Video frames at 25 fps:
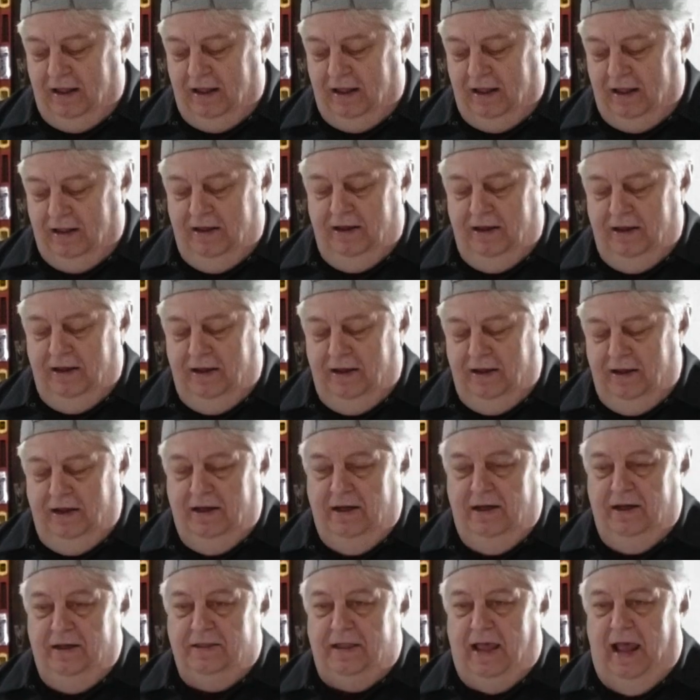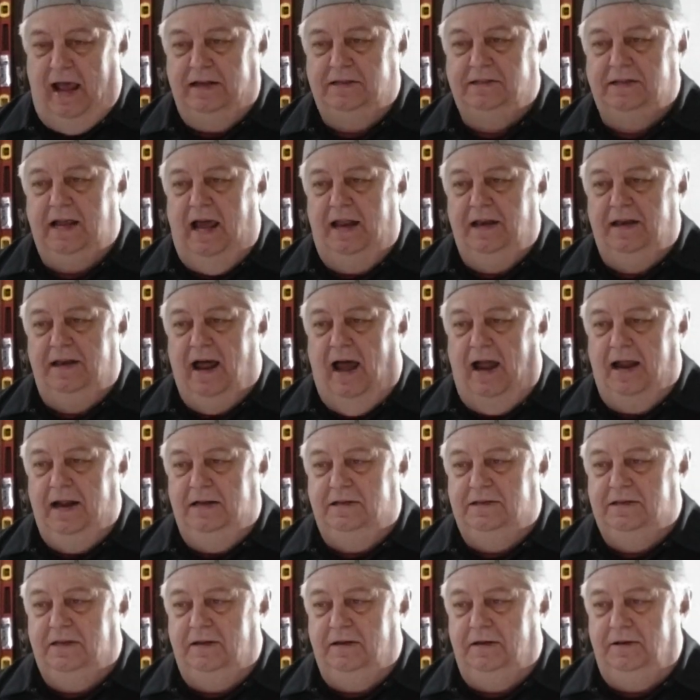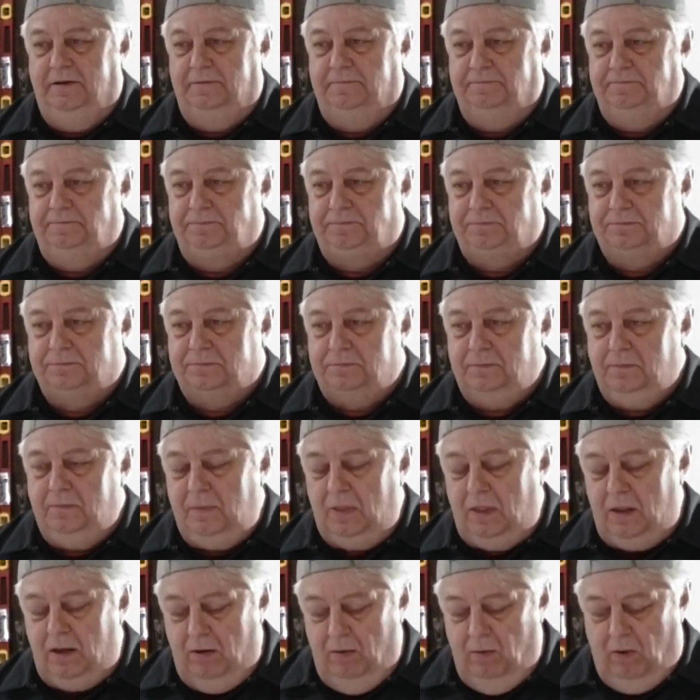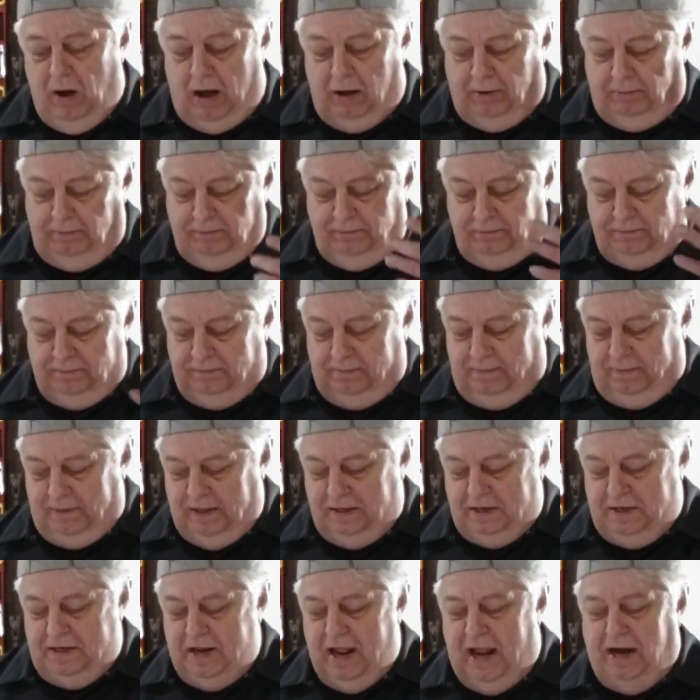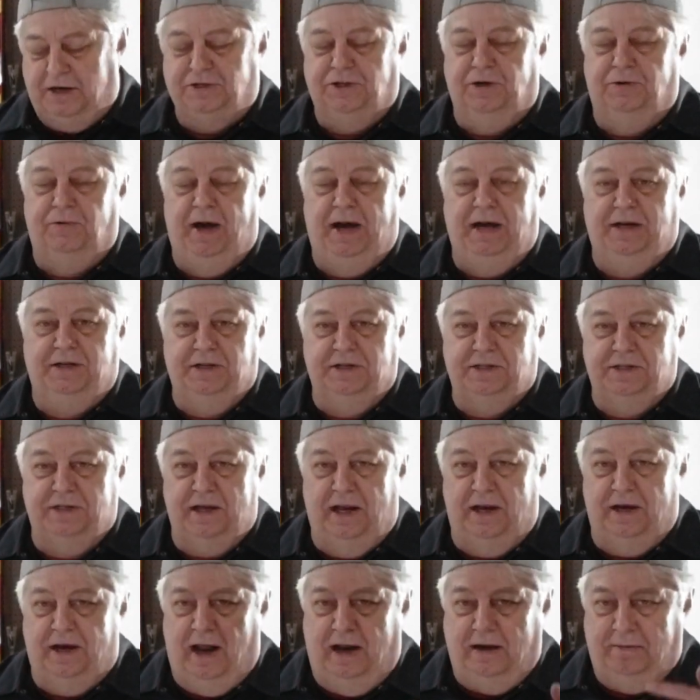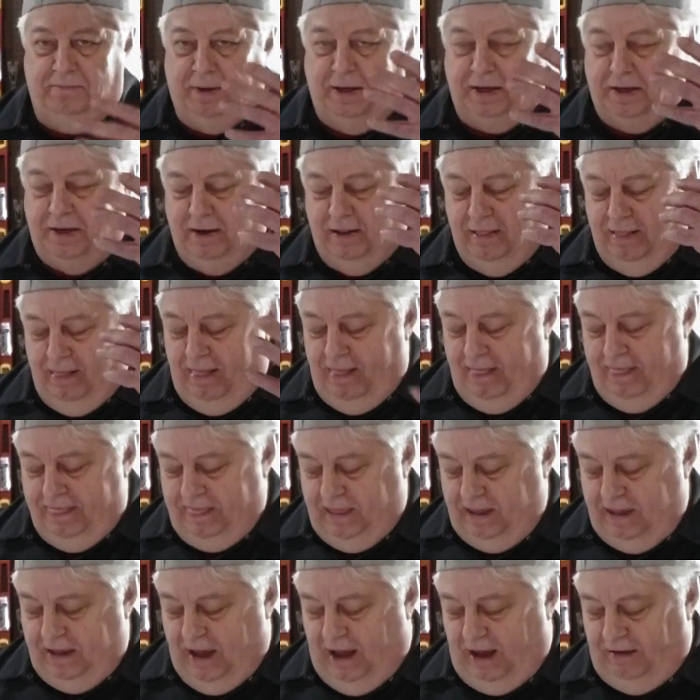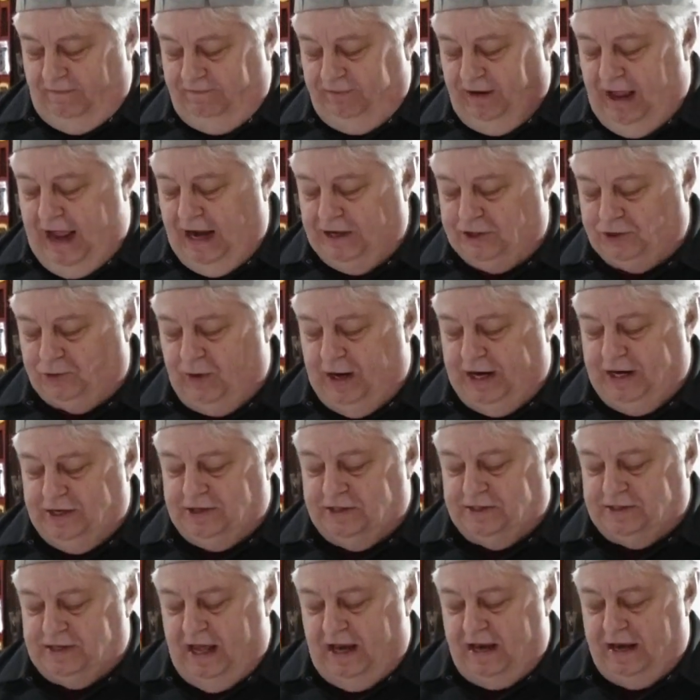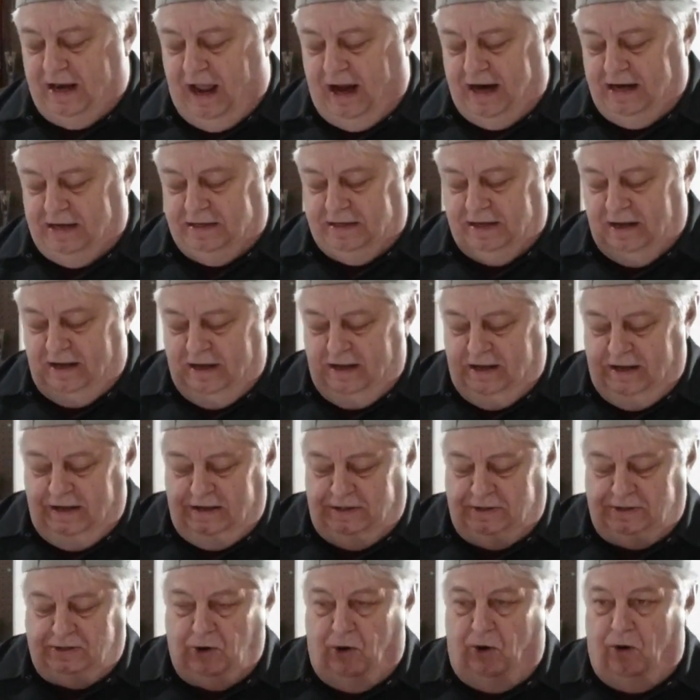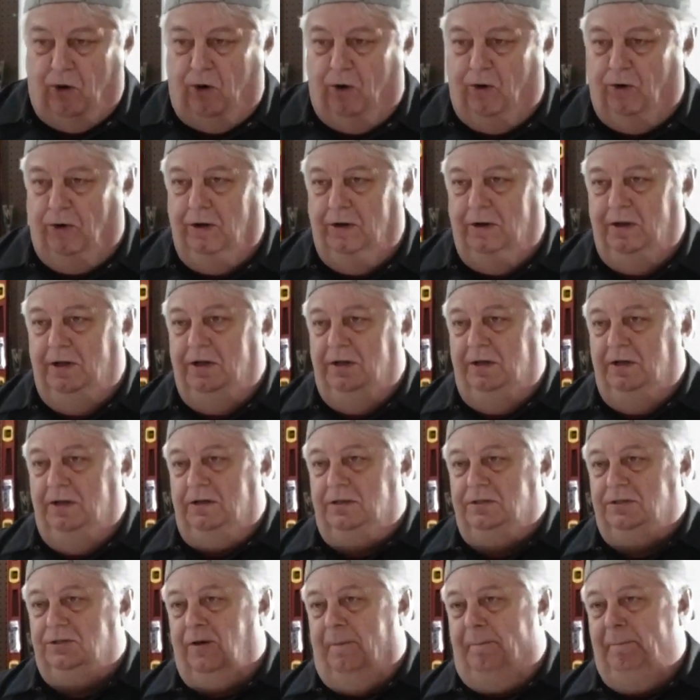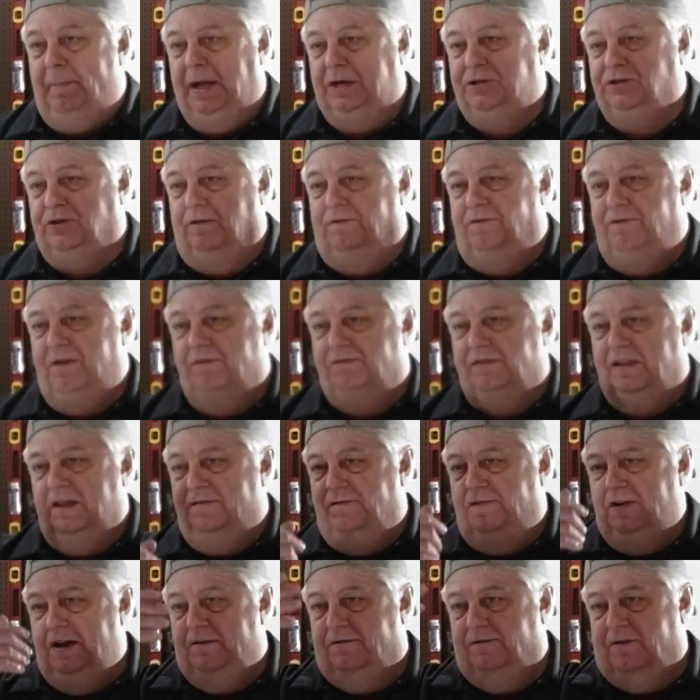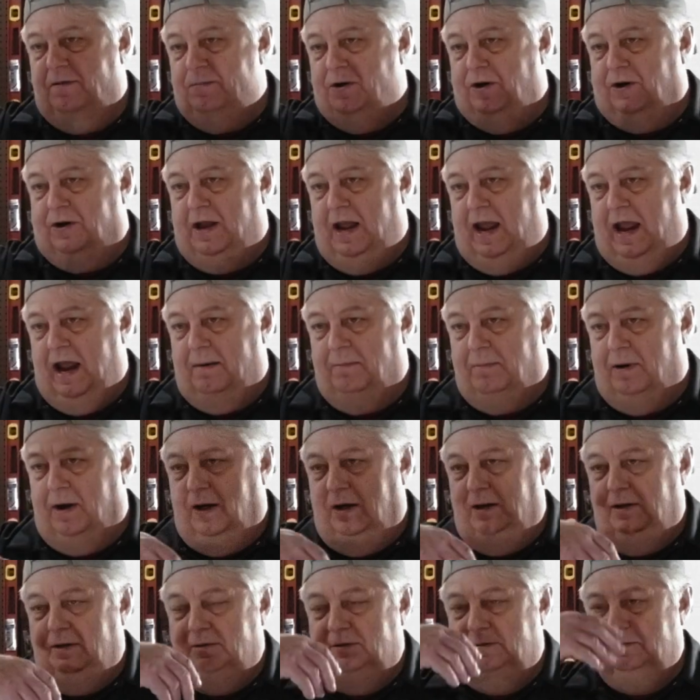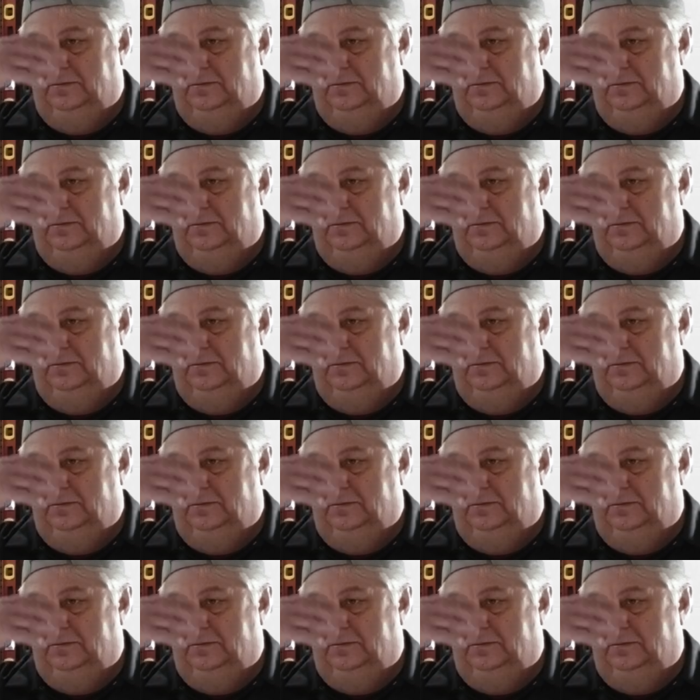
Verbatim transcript: okay? That's at night. Well, the detection range is at night, but the uh, flash range is at night. So, so picture 50 feet from your camera,